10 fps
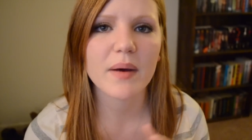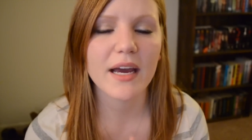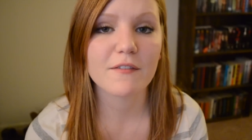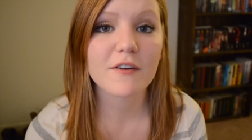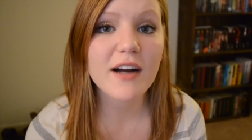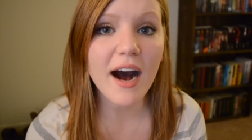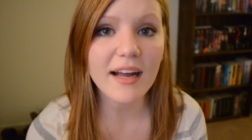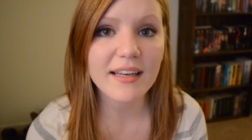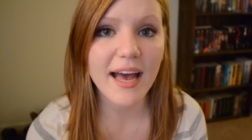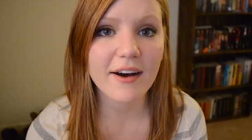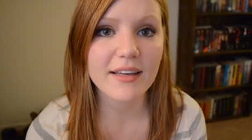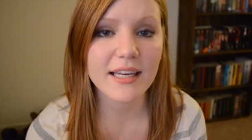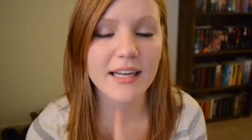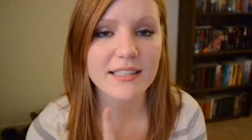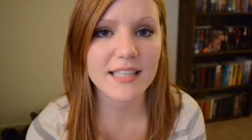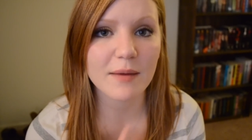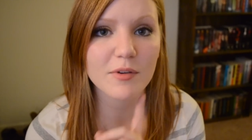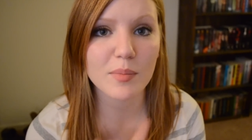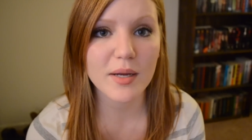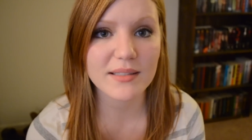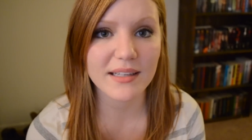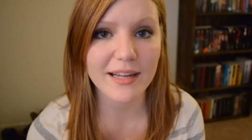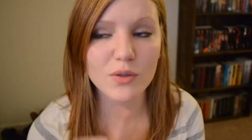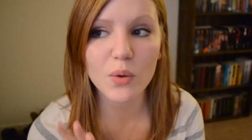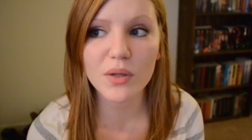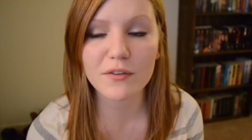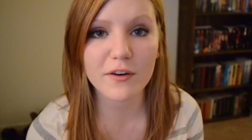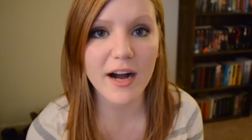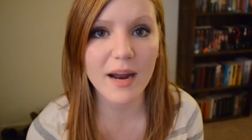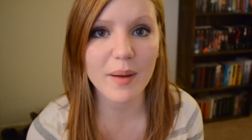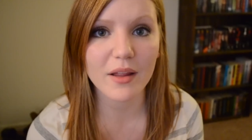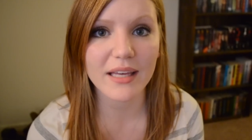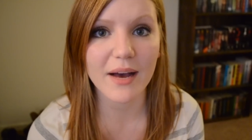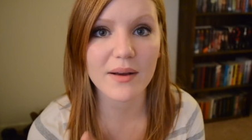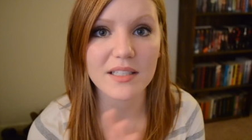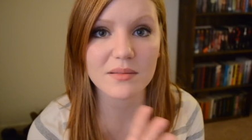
I had forgotten how he had escaped from prison. I totally forgot about like how